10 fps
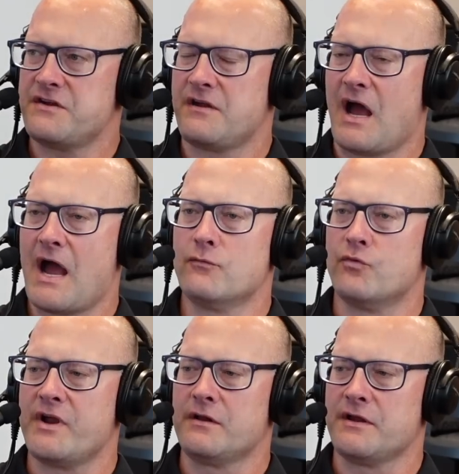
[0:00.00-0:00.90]
I
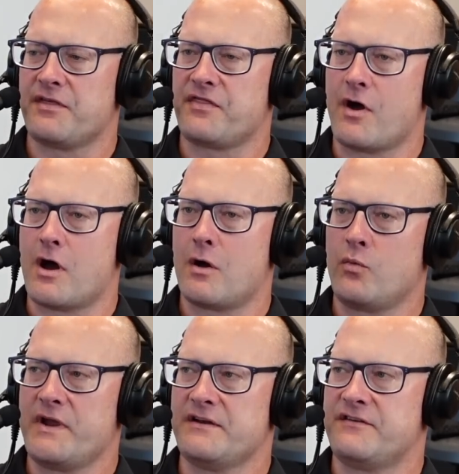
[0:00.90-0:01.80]
really
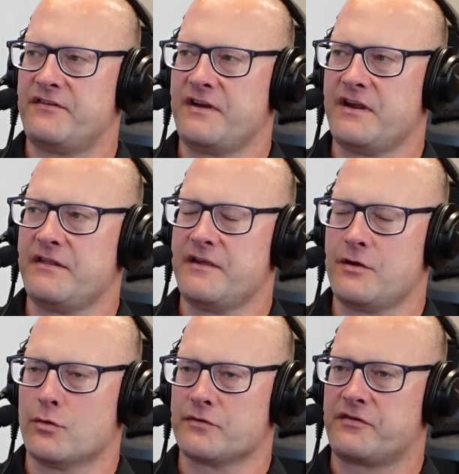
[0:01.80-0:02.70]
thought we'd see
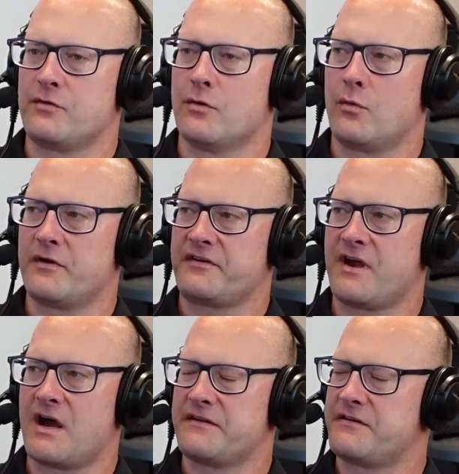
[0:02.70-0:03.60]
the old school
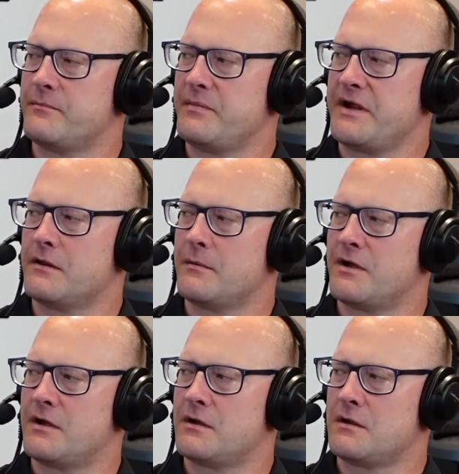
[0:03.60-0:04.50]
Wisconsin
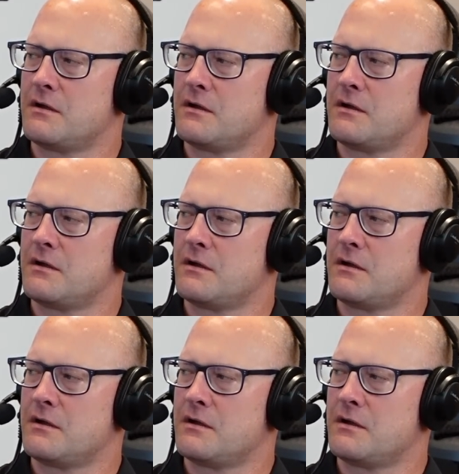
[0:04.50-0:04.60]
Bielema.